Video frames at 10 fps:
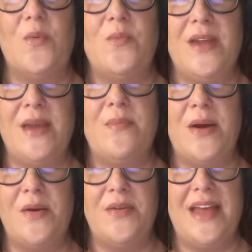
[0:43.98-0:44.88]
We
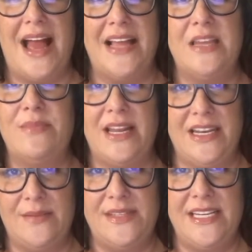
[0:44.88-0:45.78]
both had the
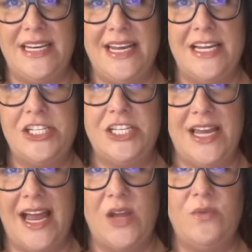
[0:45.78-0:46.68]
Millennium CD.
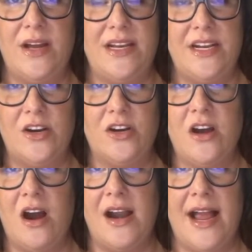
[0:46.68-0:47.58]
She had one in her
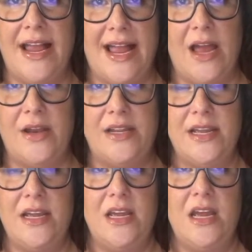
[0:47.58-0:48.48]
car, I had
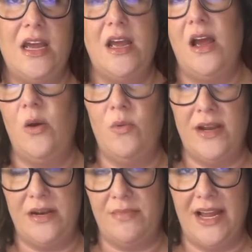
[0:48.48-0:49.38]

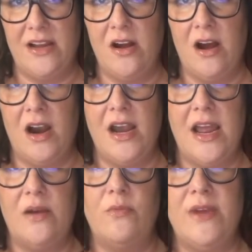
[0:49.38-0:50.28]
one in my car,
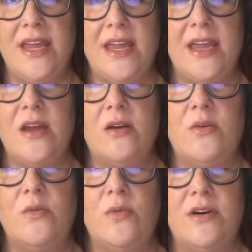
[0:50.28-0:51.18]
and we
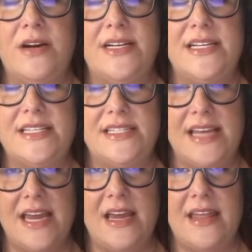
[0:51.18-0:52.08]
would
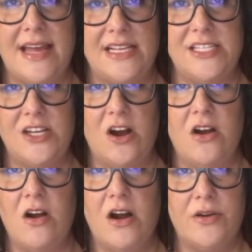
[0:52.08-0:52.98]
sing that
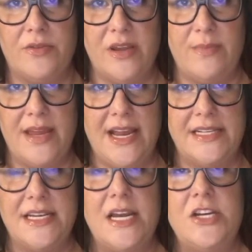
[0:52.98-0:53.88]
song on
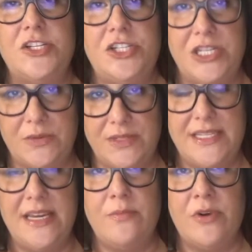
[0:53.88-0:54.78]
repeat. She was
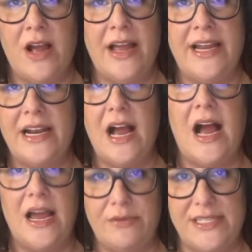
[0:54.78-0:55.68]
Team Brian,
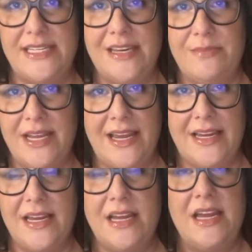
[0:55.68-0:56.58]
I was Team
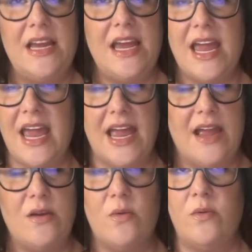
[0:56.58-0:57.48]
Nick, and